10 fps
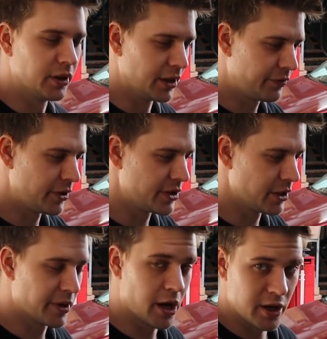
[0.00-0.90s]
the lifters
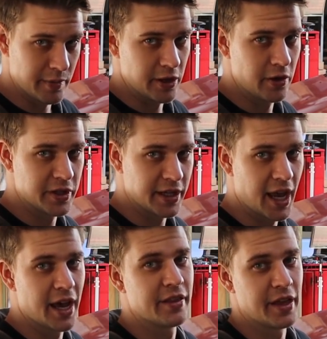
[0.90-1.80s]
that we're going to be using
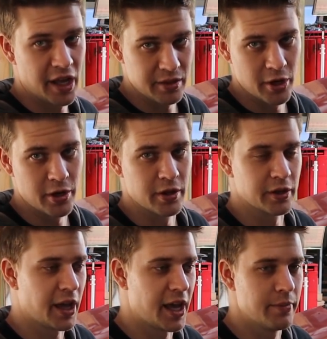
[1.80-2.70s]
out of that other motor
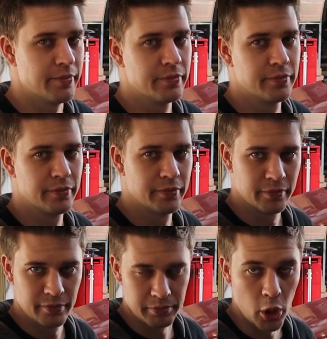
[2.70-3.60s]
that came
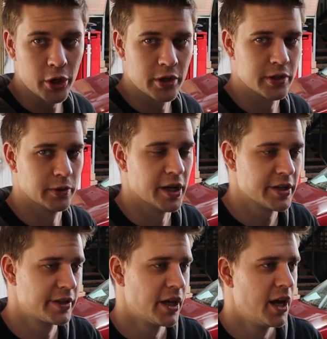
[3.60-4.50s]
broken to
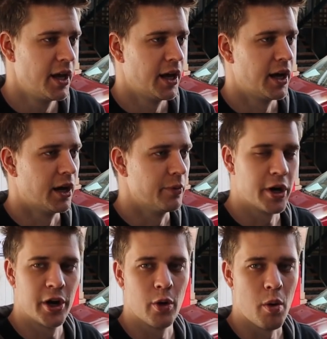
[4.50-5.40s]
us, we
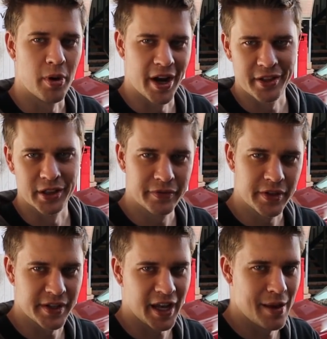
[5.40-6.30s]
don't know what brand the
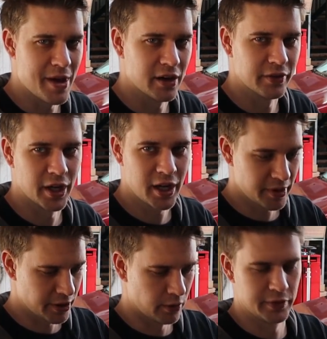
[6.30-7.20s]
lifters that came out of it are,
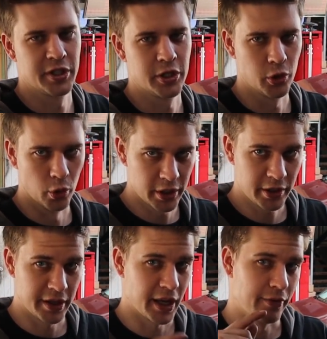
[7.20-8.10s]
but they're obviously shorter
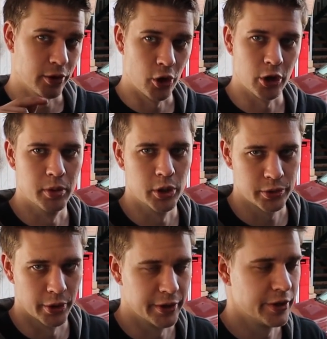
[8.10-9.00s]
and they have a longer push
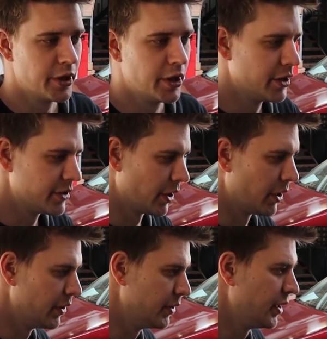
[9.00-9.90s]
rod.
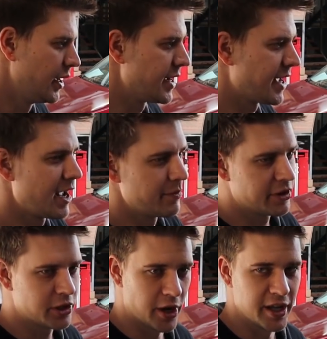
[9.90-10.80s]
So it came
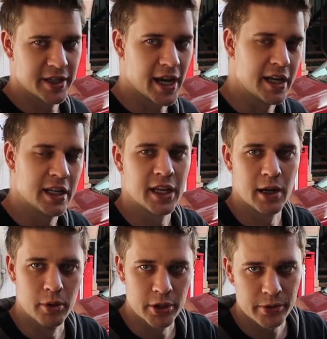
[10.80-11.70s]
with Trend 80 thou
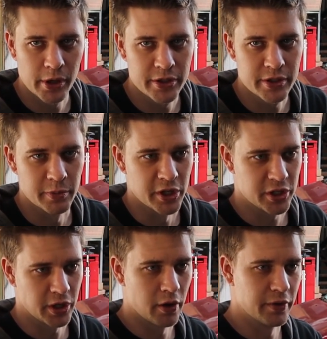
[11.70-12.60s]
push rods,
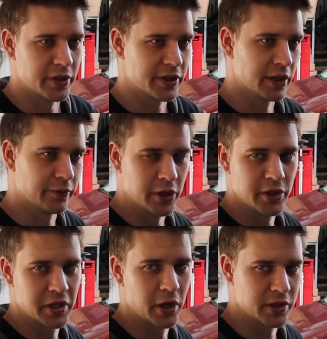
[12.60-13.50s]
which obviously if we're
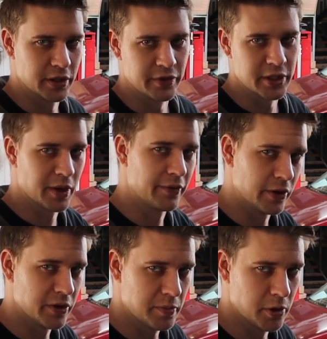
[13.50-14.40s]
using those lifters, we have to
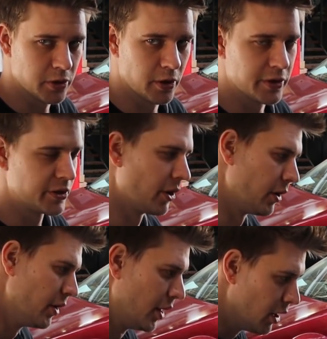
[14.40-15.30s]
use the push rods. So
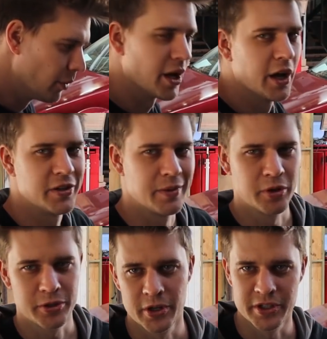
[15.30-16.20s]
we are using
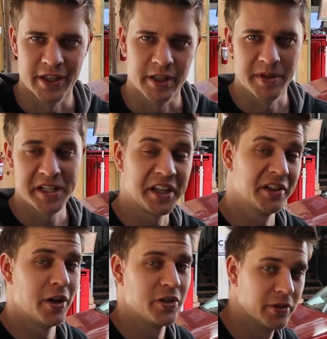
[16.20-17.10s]
push rods in this
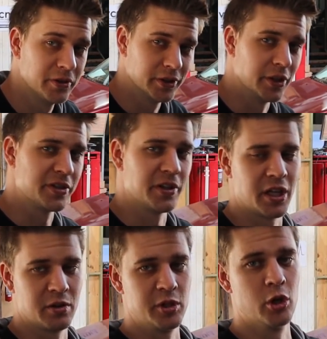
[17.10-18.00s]
particular engine, although it's not
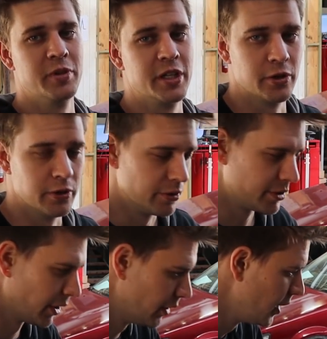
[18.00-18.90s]
something we normally do.
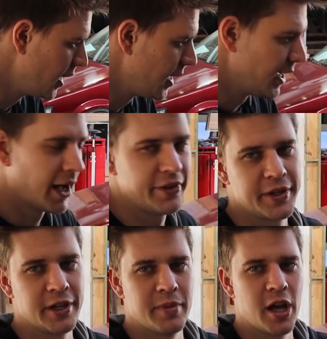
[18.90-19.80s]
So as
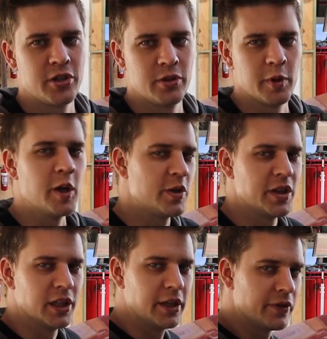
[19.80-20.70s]
you can imagine, we're using
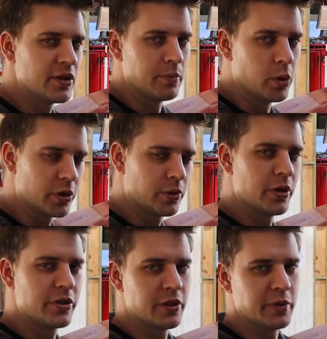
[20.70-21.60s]
the lifters and push
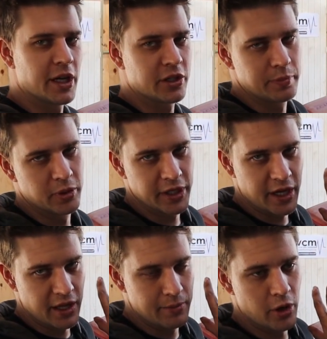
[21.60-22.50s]
rods that we actually pulled
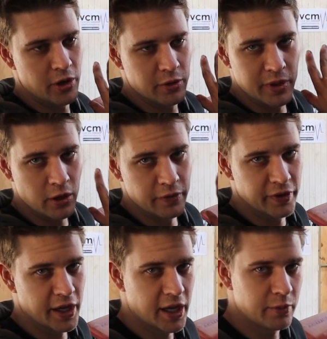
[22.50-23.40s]
out of that motor that we got off
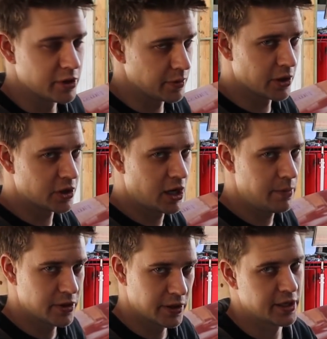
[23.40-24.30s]
Dan, which we got
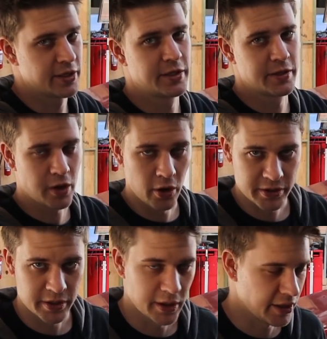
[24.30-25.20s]
cheap. So that
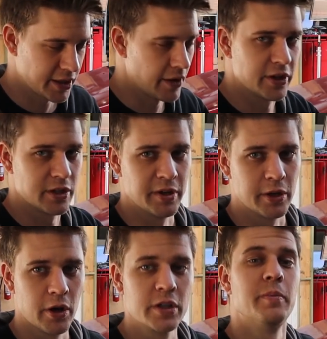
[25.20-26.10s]
saved us a bit of
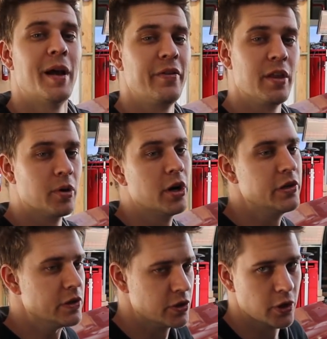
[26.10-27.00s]
cost from having to buy
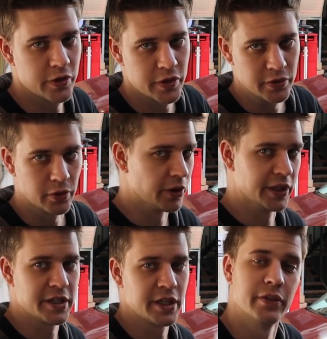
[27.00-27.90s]
new Johnson or
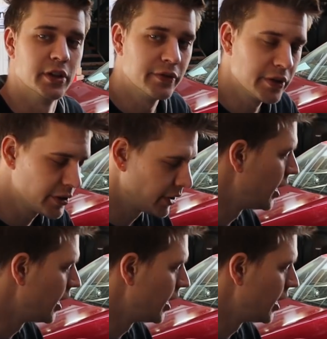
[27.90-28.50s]
LS7 lifters.